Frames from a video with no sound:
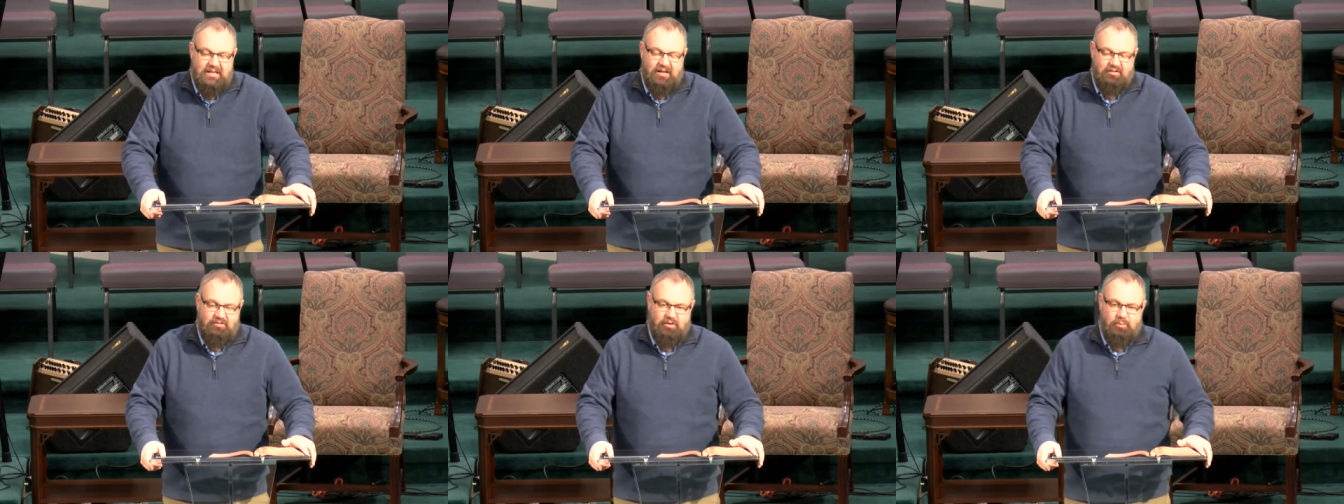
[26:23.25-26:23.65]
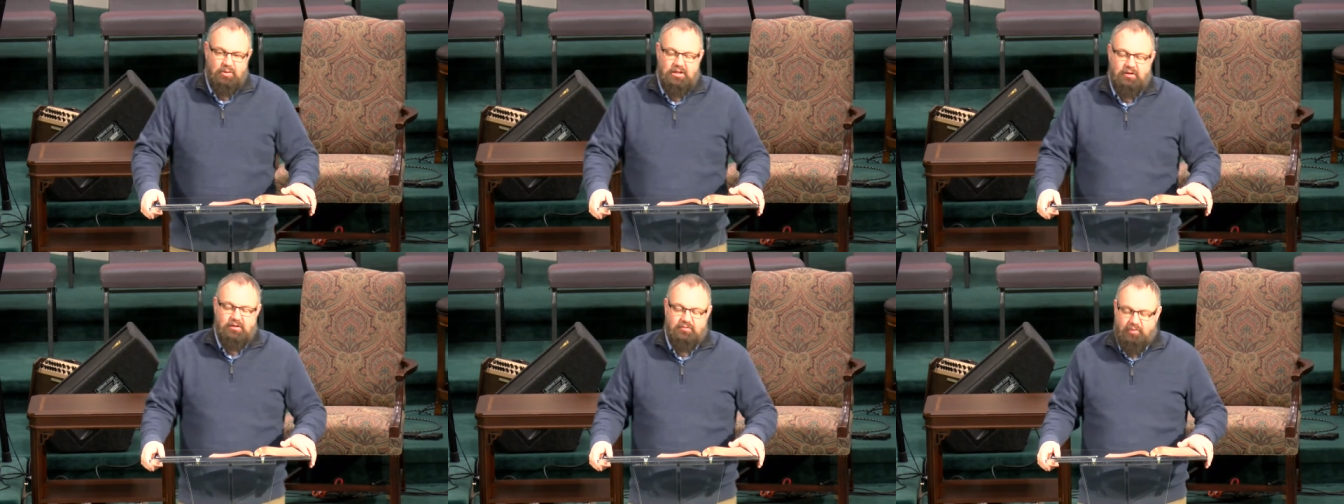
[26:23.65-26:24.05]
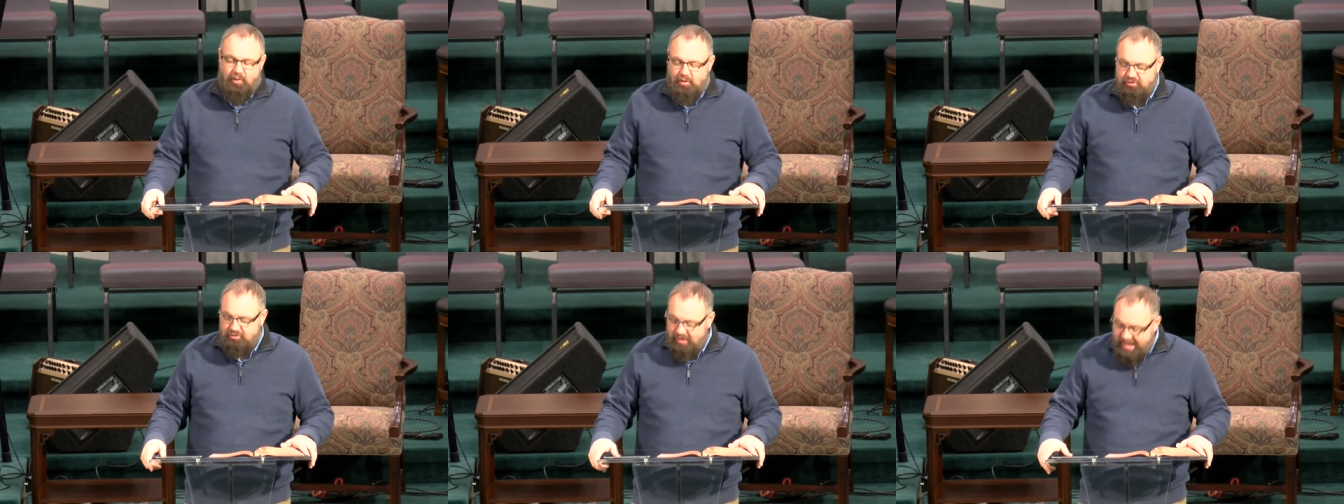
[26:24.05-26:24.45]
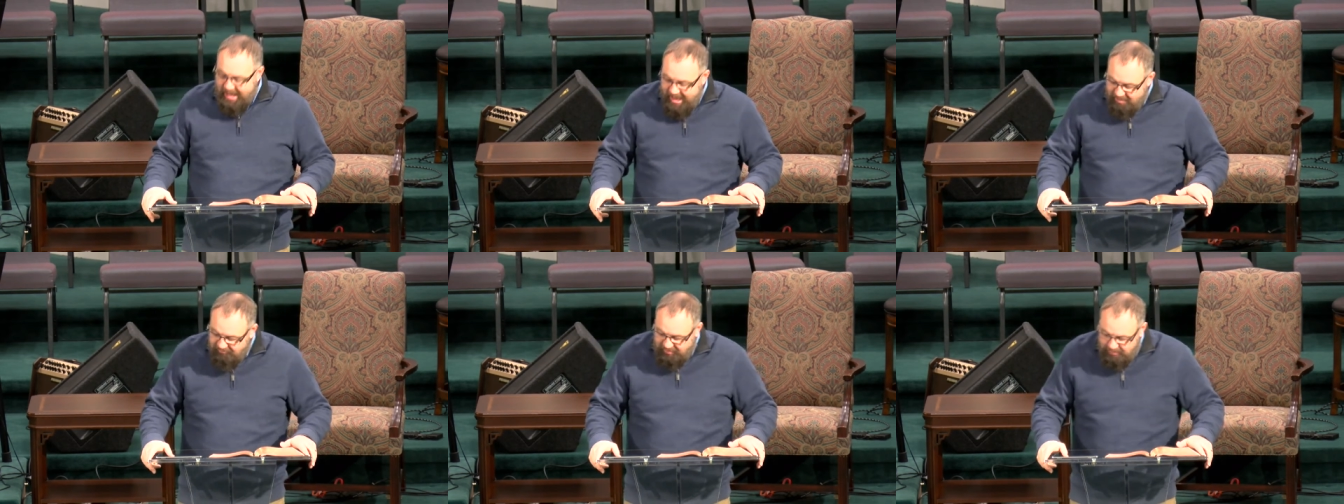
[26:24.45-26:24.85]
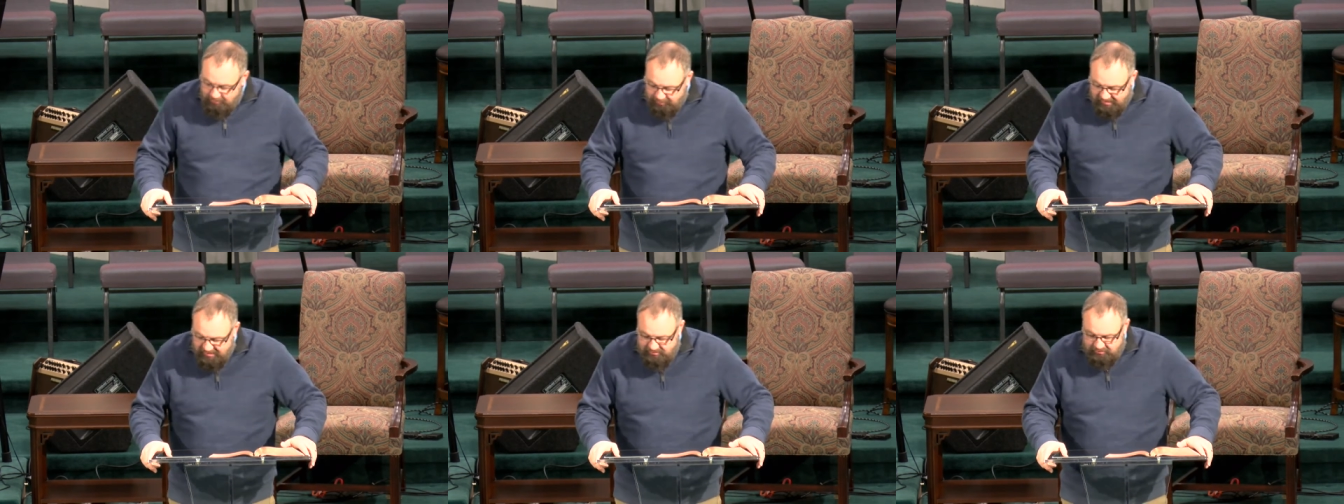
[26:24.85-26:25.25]
And so we look forward to having a
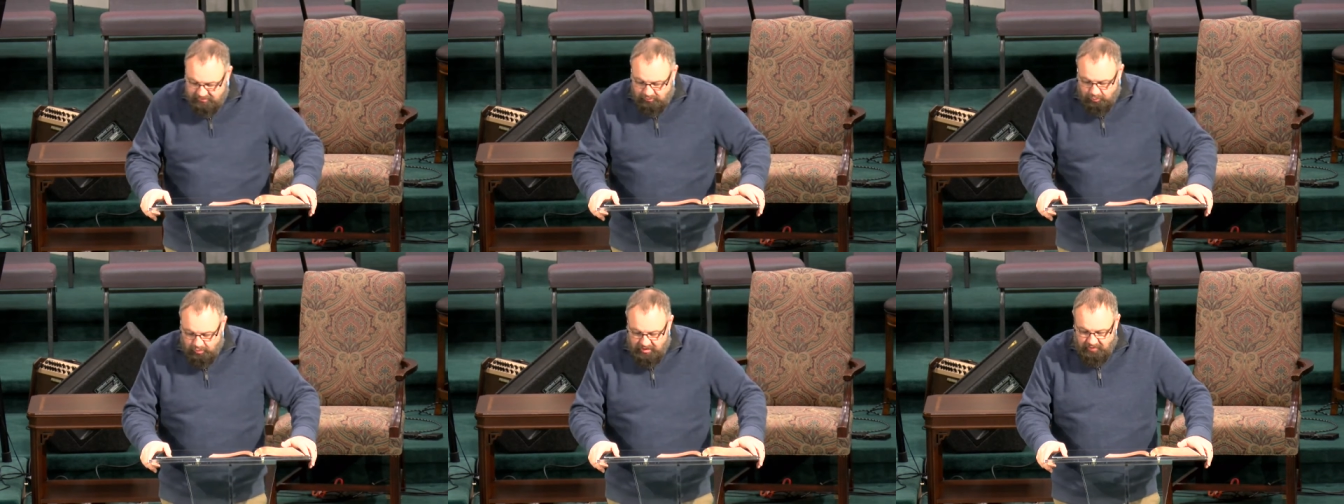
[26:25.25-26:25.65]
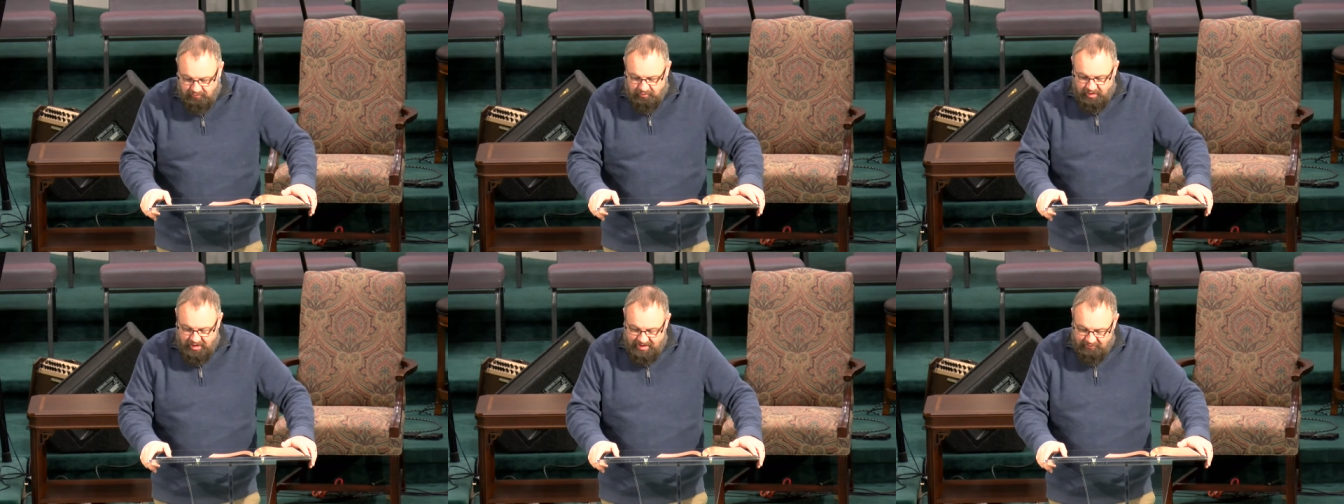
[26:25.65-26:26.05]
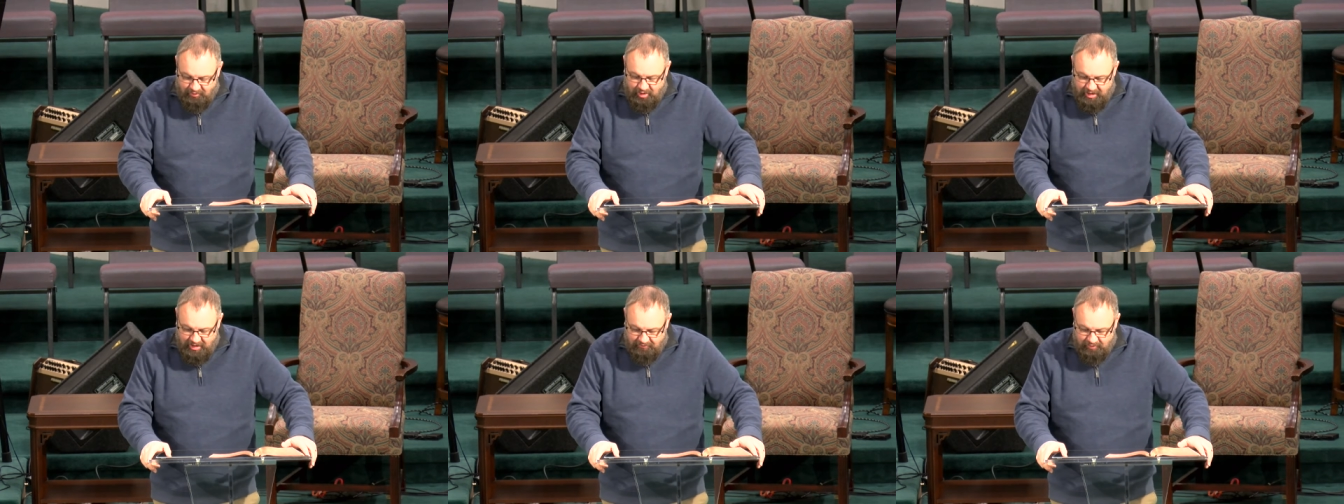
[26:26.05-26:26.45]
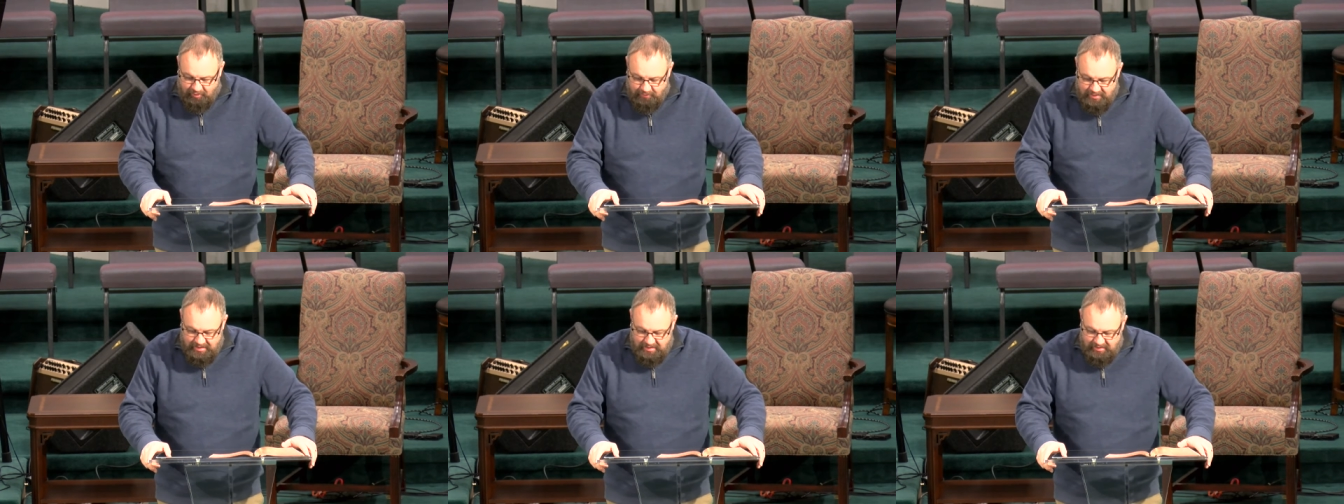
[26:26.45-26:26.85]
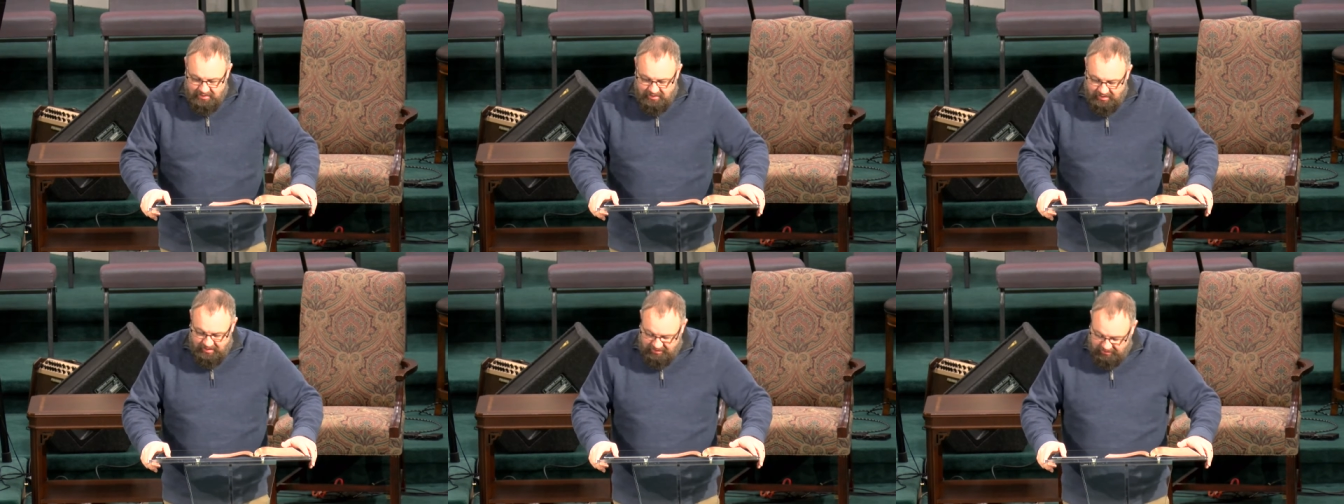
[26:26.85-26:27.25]
place to dwell forever and ever
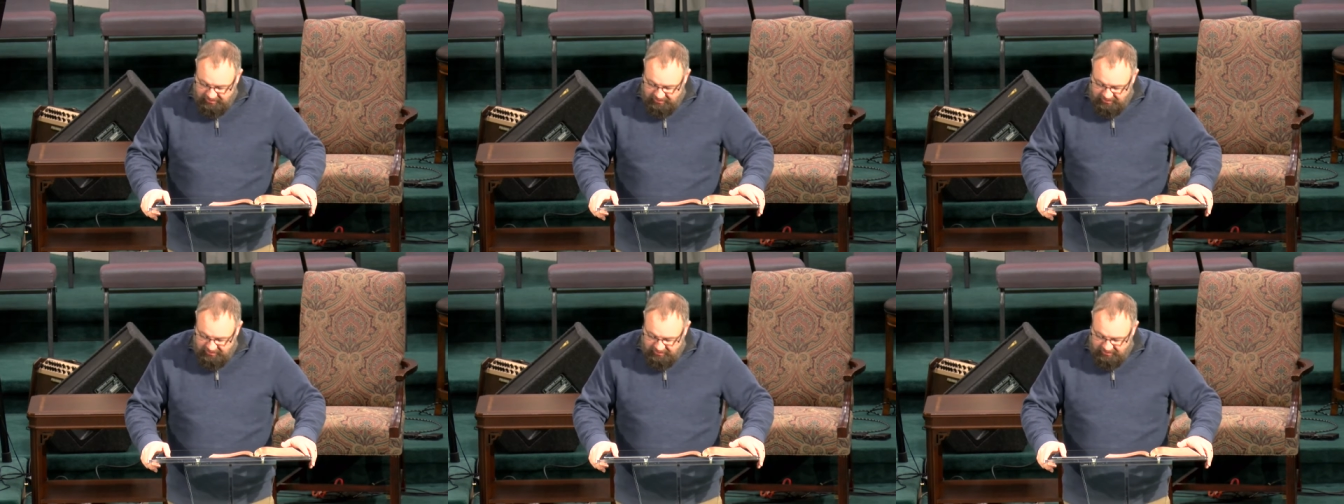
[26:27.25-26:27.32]
in a